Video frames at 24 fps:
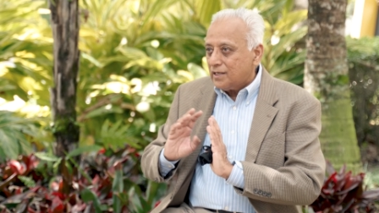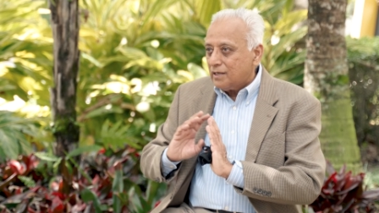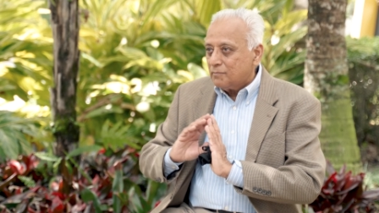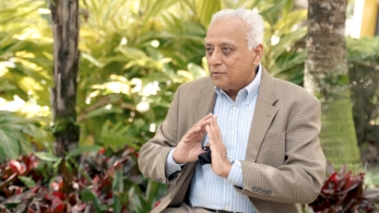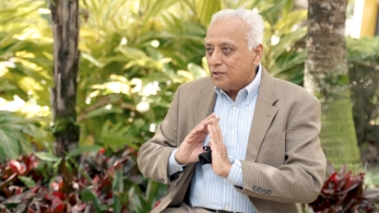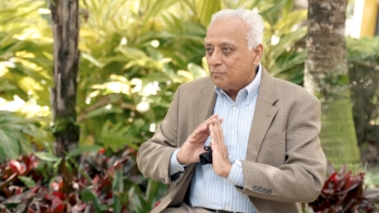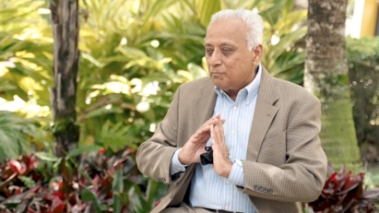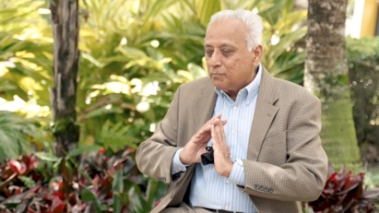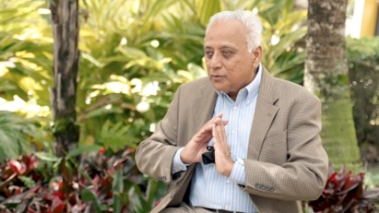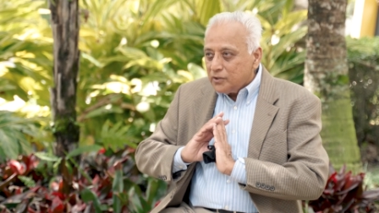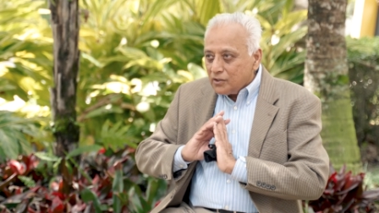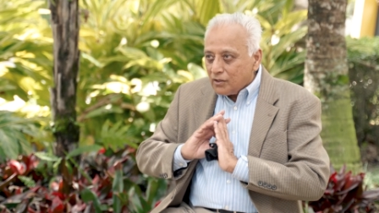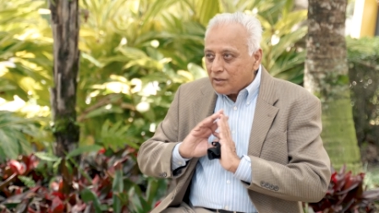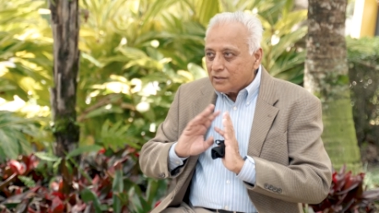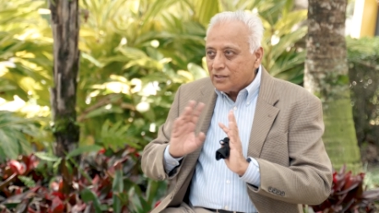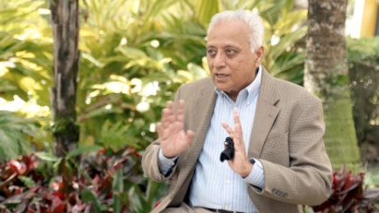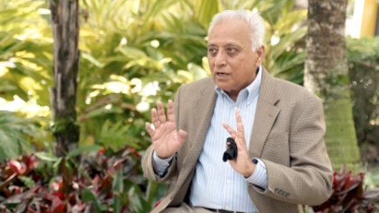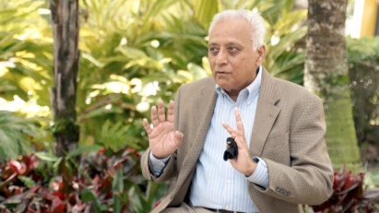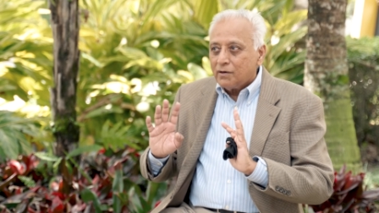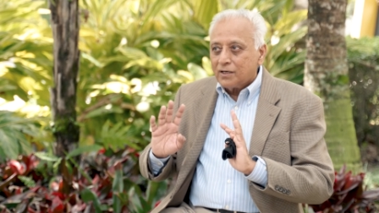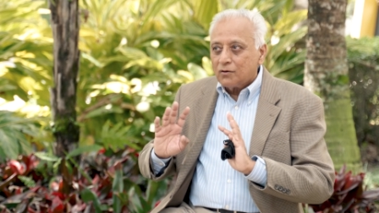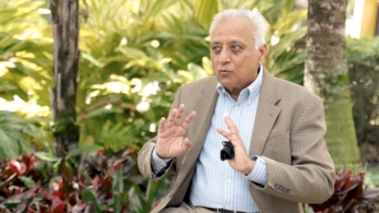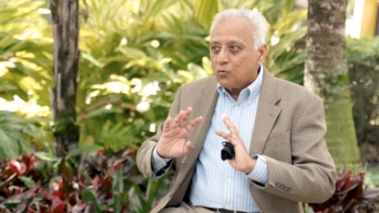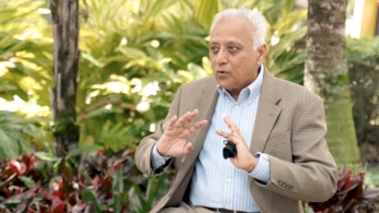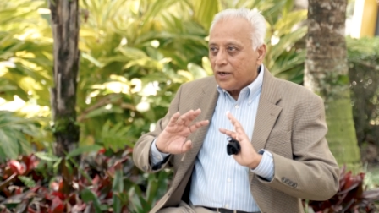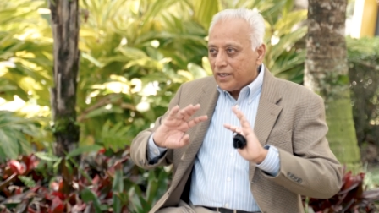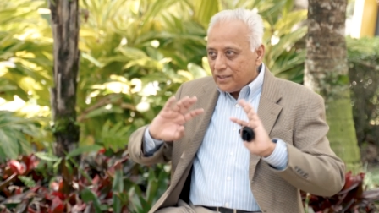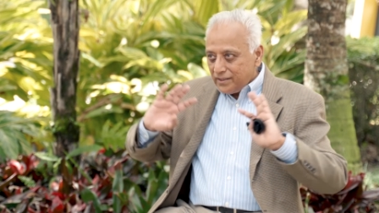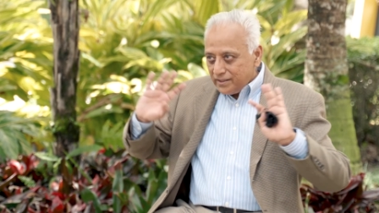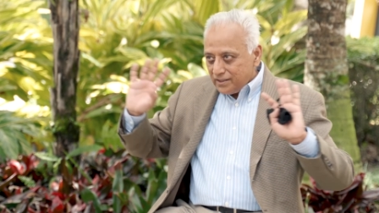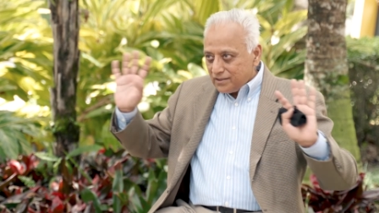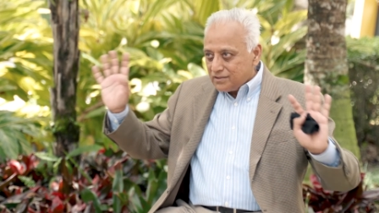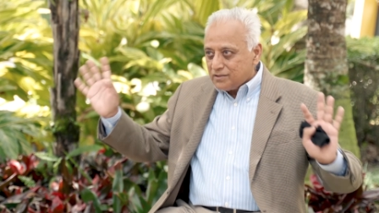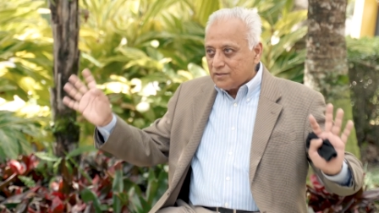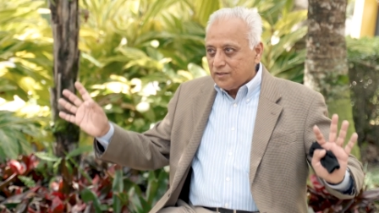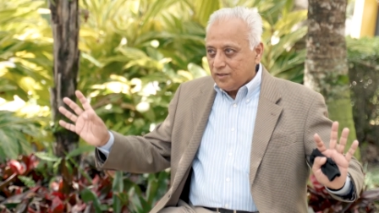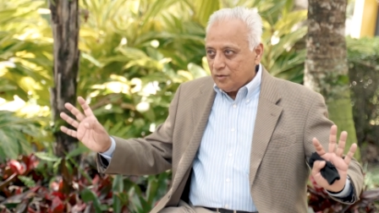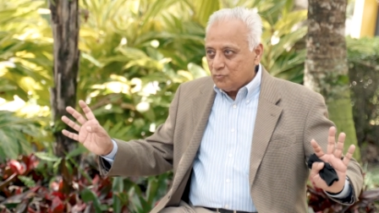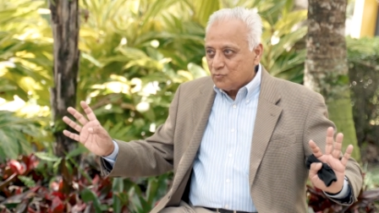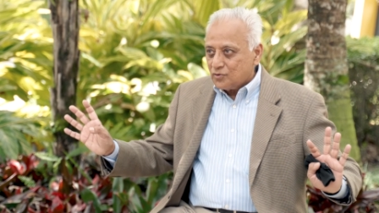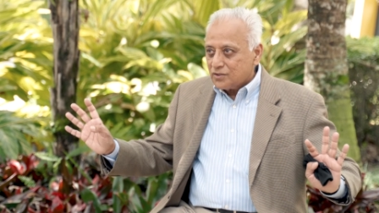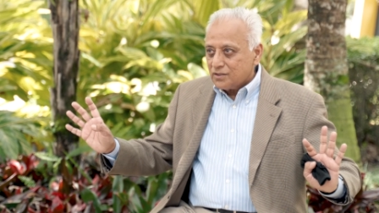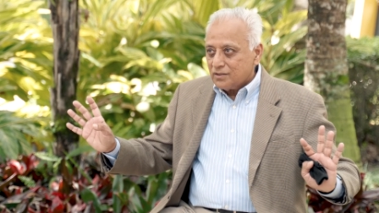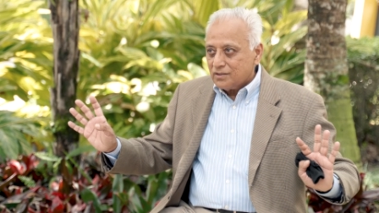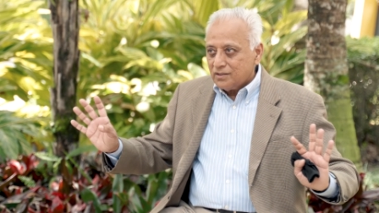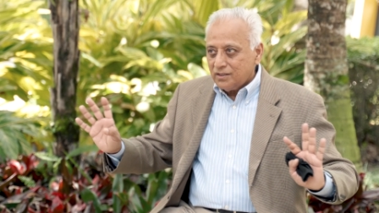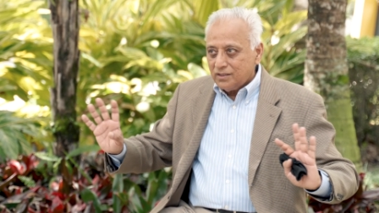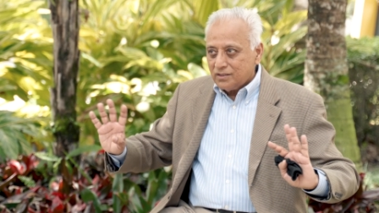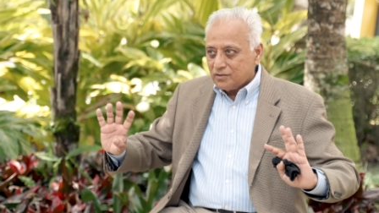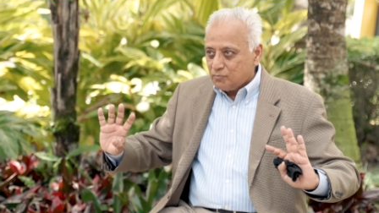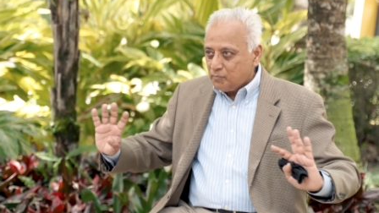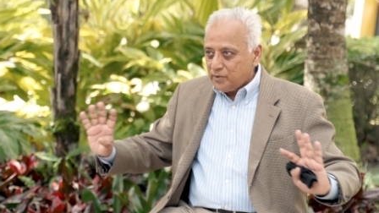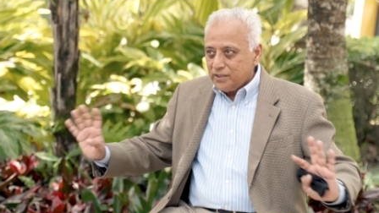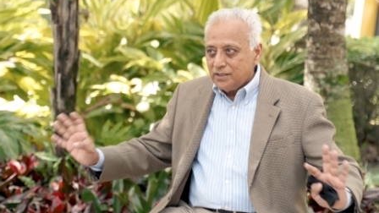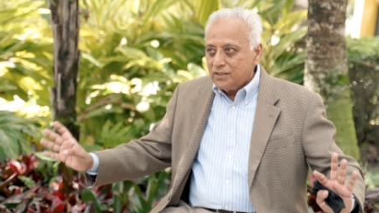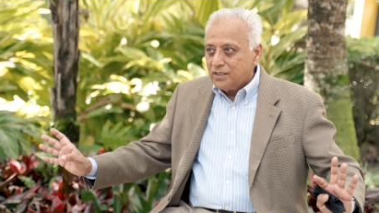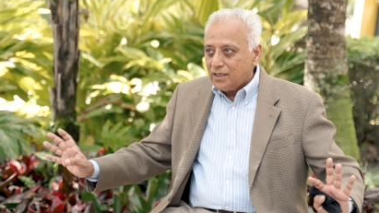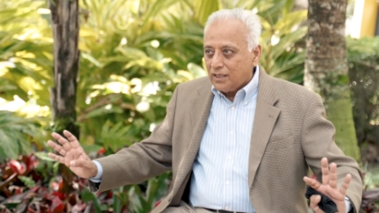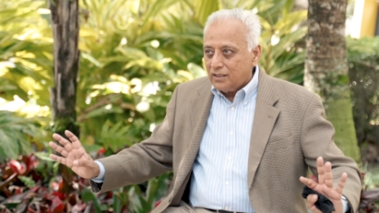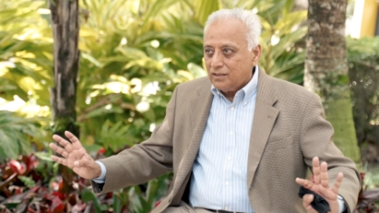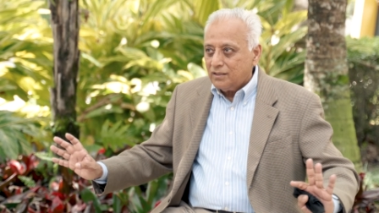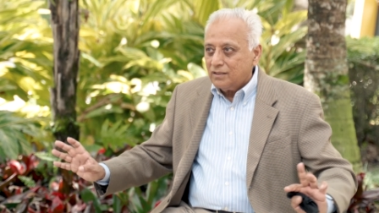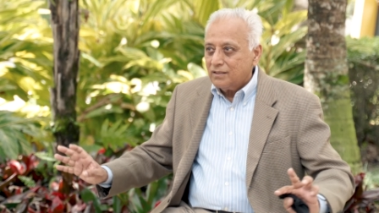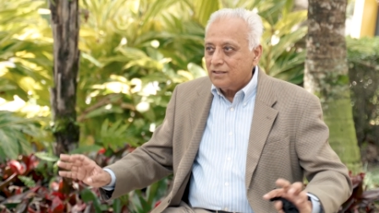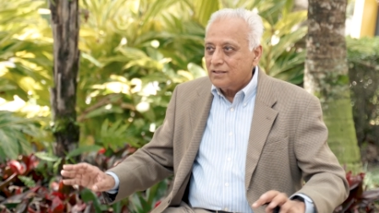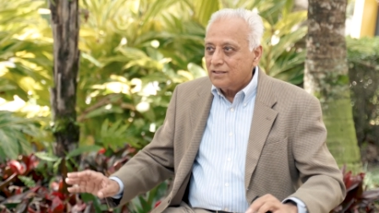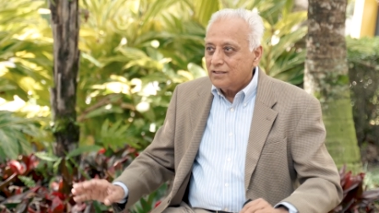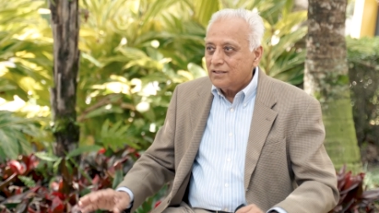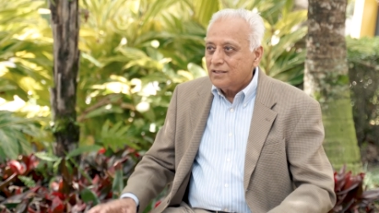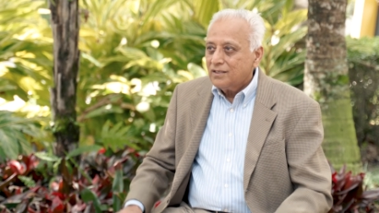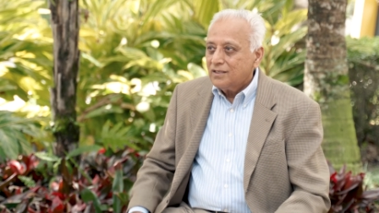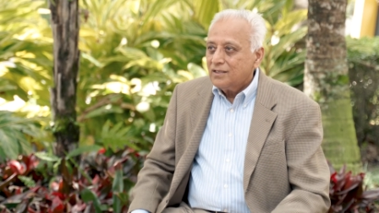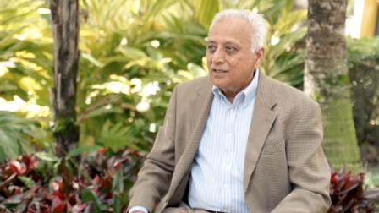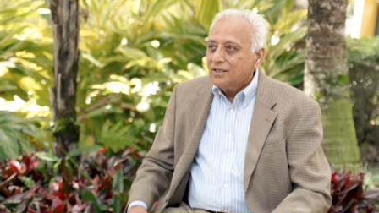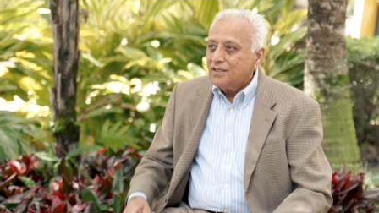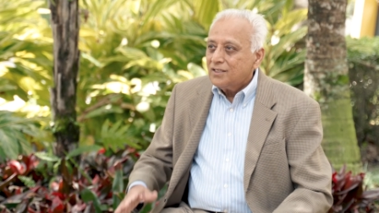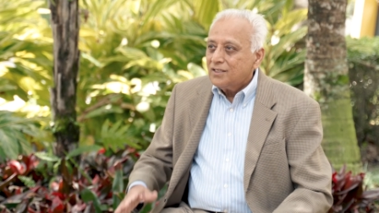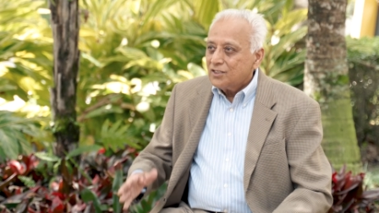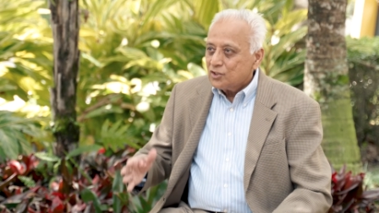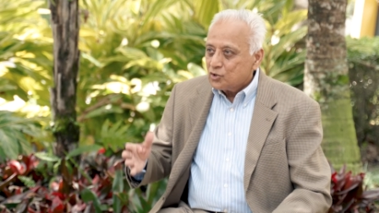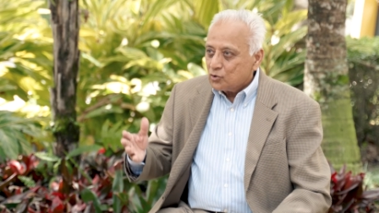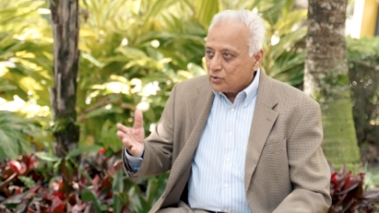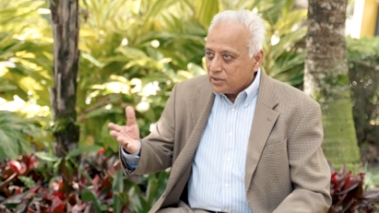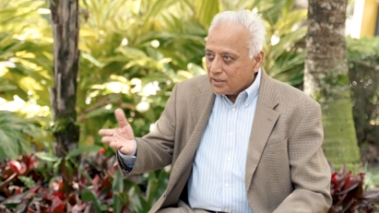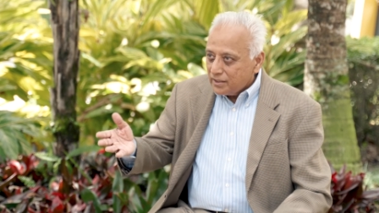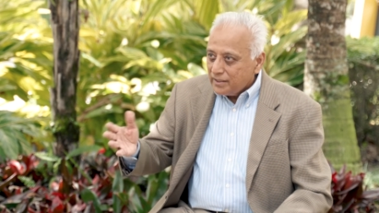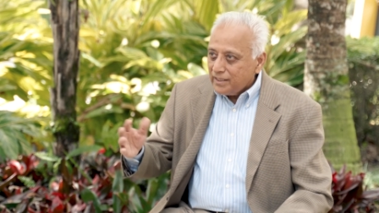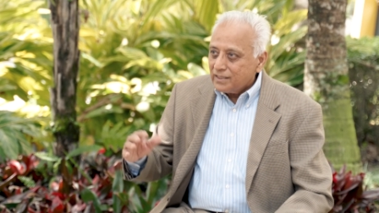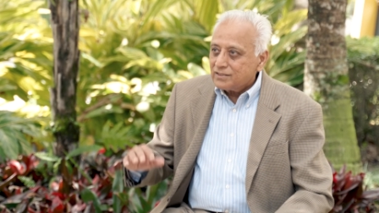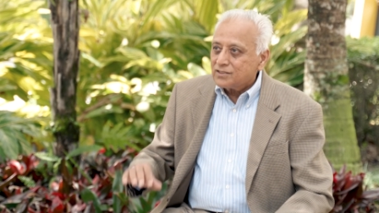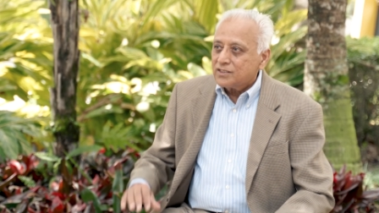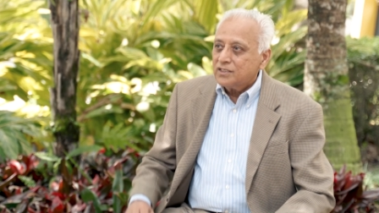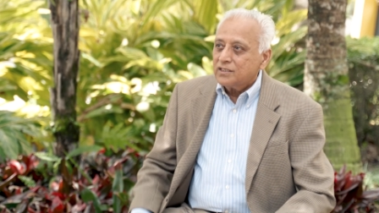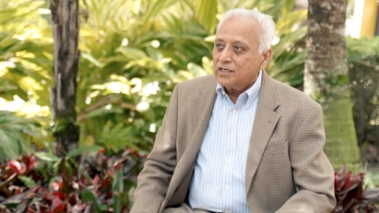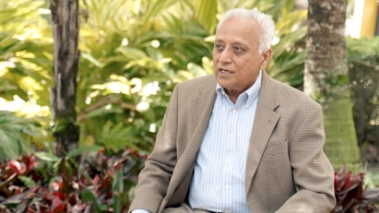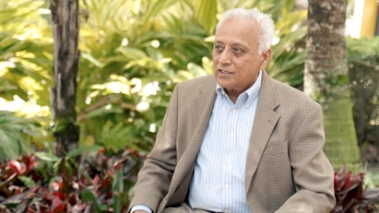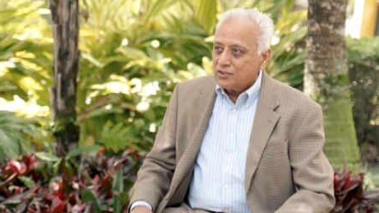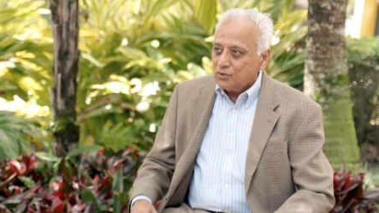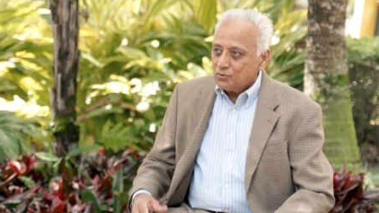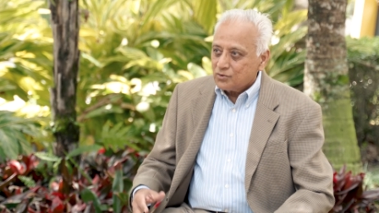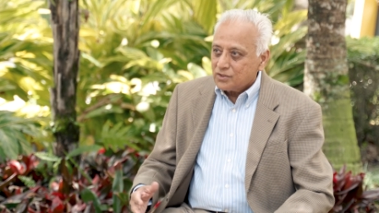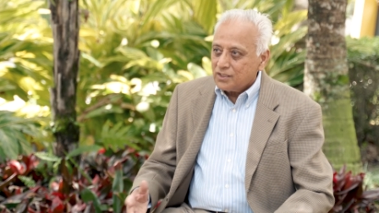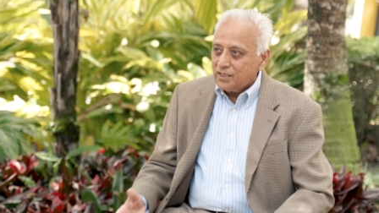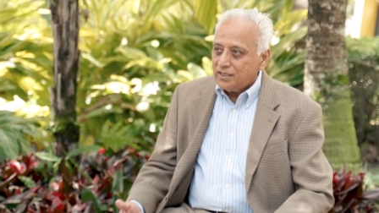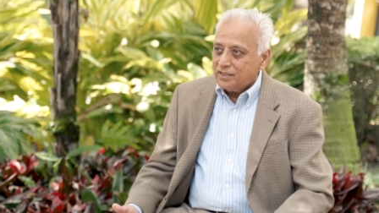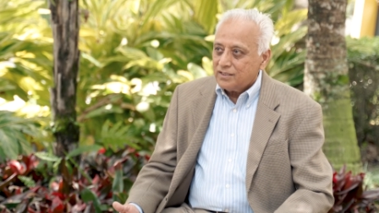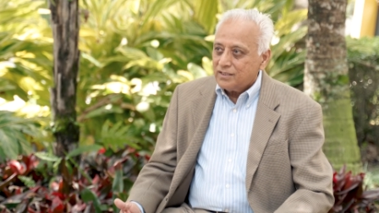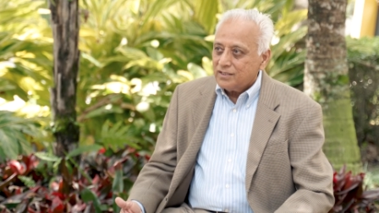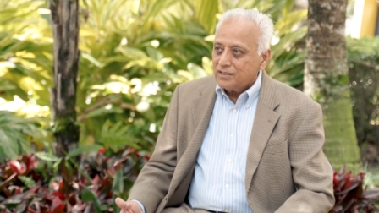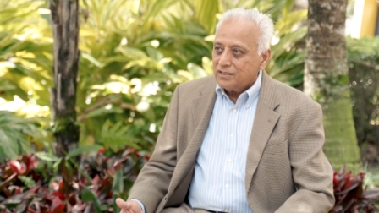I mean, beyond our wildest dreams, it's been done. So the next thing, as you said,